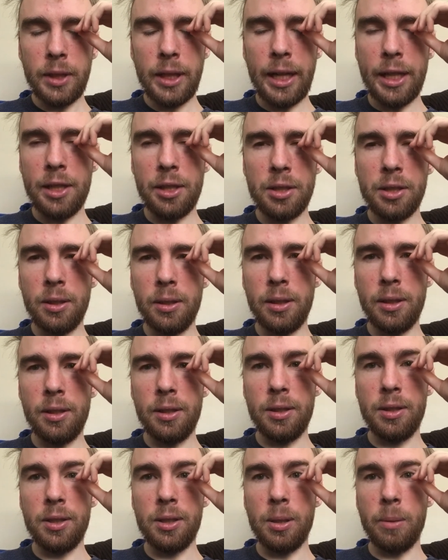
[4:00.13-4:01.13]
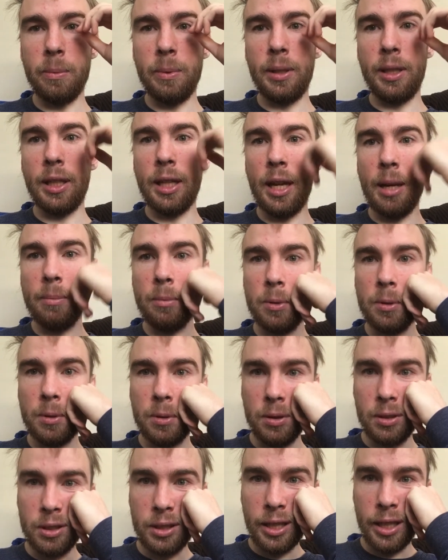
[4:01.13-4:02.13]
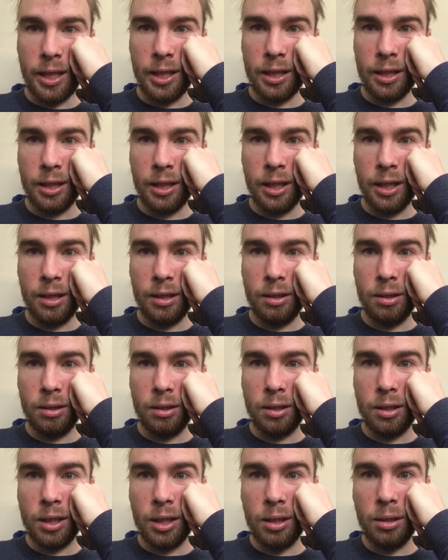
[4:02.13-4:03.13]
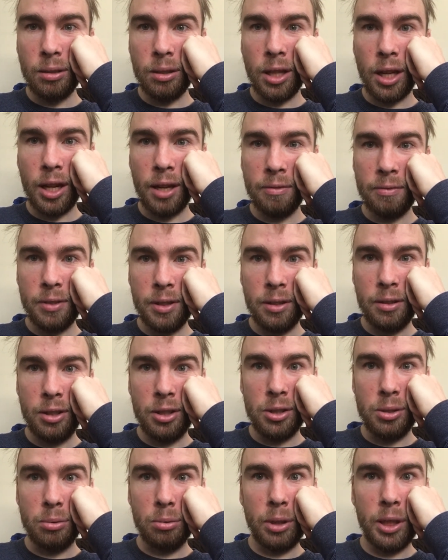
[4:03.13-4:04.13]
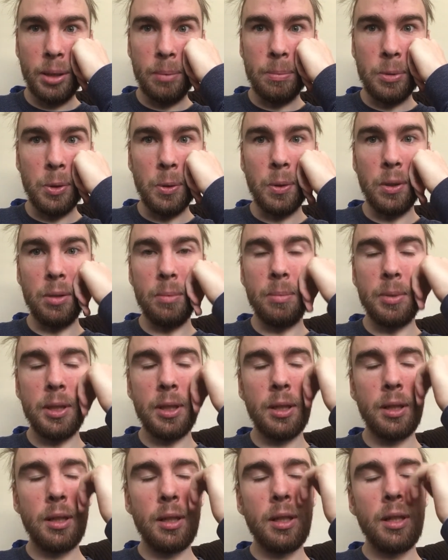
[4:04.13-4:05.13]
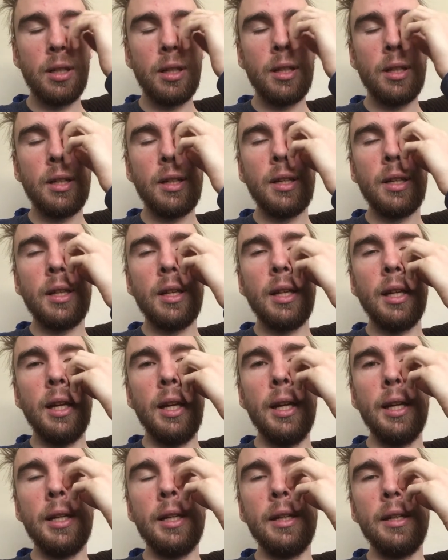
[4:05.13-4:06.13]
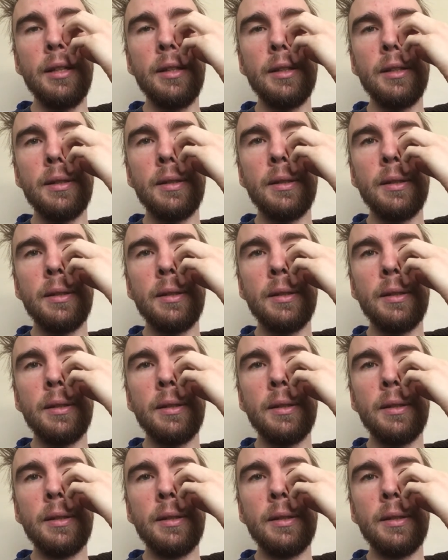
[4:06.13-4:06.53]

I just know that there's so many chemicals that get killed off and just reabsorbed and